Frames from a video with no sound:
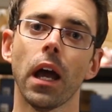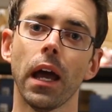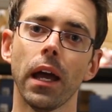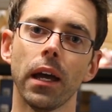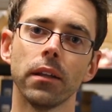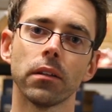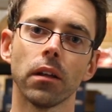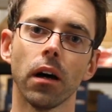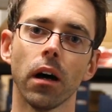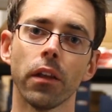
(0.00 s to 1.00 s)
and
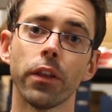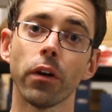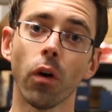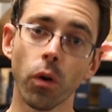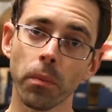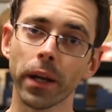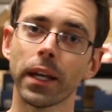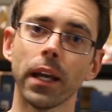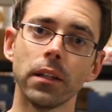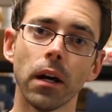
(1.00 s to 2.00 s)
they're owned by
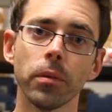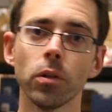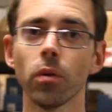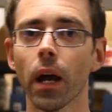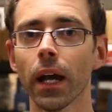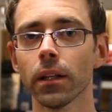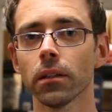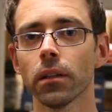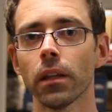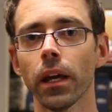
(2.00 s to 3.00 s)
KW,
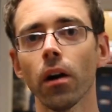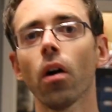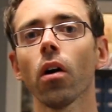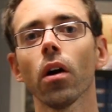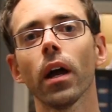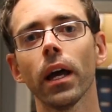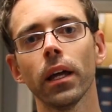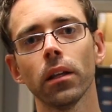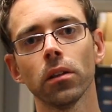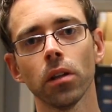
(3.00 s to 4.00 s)
and they are
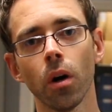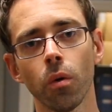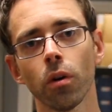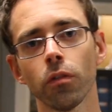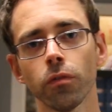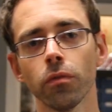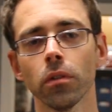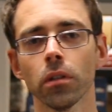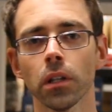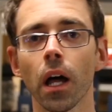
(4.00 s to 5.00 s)
a lower
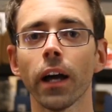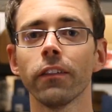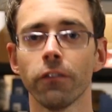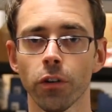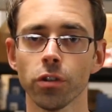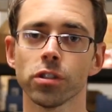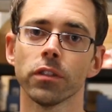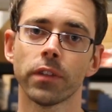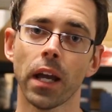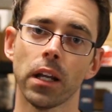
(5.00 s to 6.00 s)
line version
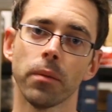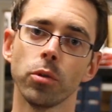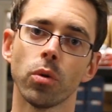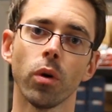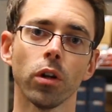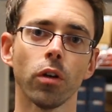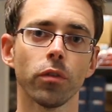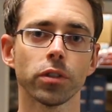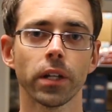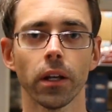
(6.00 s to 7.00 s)
of KW
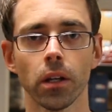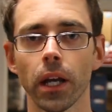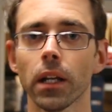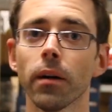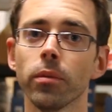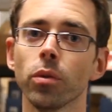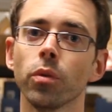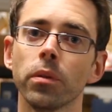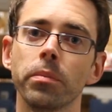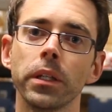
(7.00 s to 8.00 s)
coilovers. KW
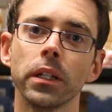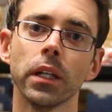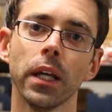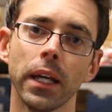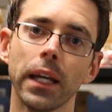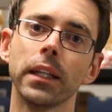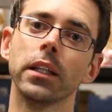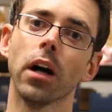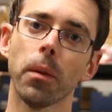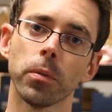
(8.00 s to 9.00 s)
would be in
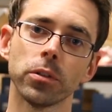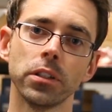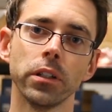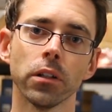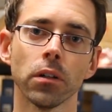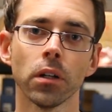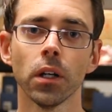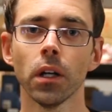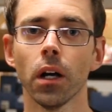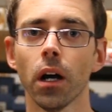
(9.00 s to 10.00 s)
the upper tier
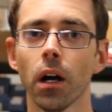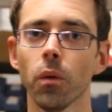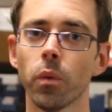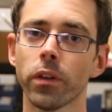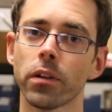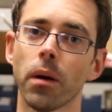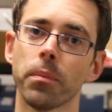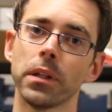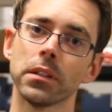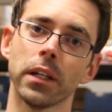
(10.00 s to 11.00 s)
with
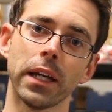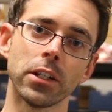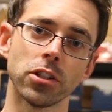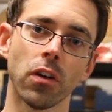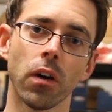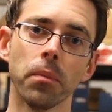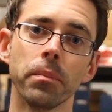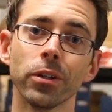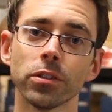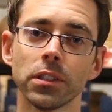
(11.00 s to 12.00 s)
companies like H&R and
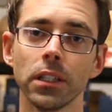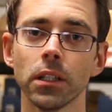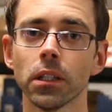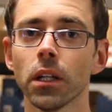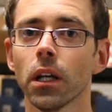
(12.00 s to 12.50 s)
Bilstein.